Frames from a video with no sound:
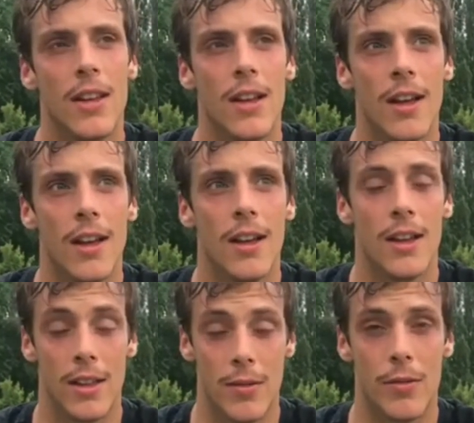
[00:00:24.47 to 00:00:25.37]

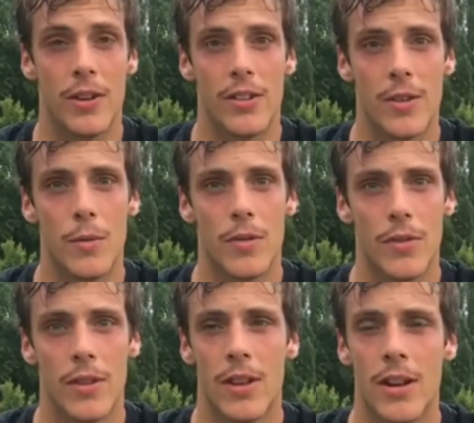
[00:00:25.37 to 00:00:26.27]
the French team of
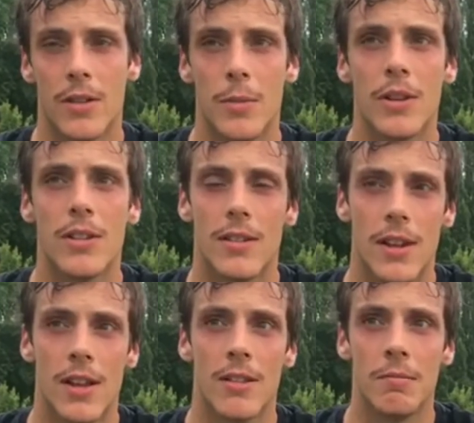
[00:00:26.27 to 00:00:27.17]
Derek Smith,
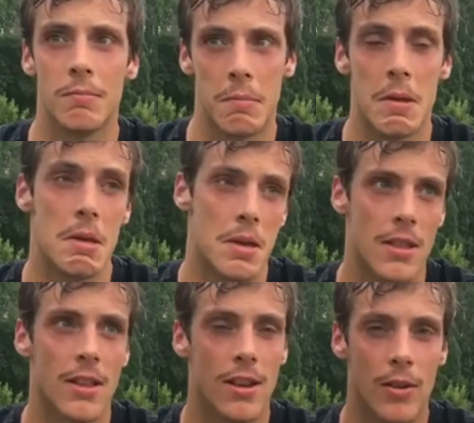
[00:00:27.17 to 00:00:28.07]
and
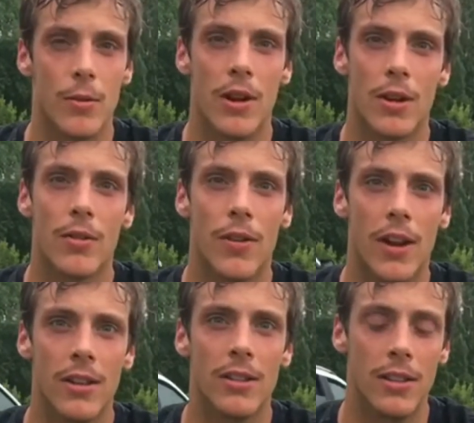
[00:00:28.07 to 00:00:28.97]
they did a really good
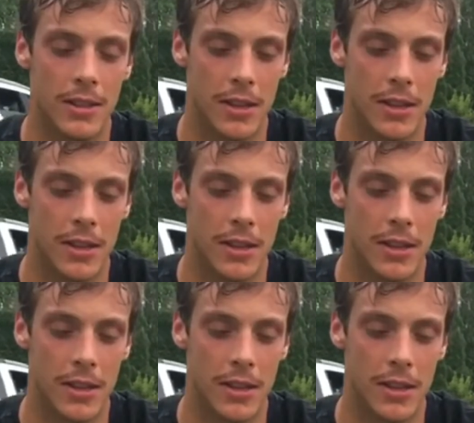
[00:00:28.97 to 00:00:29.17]
final.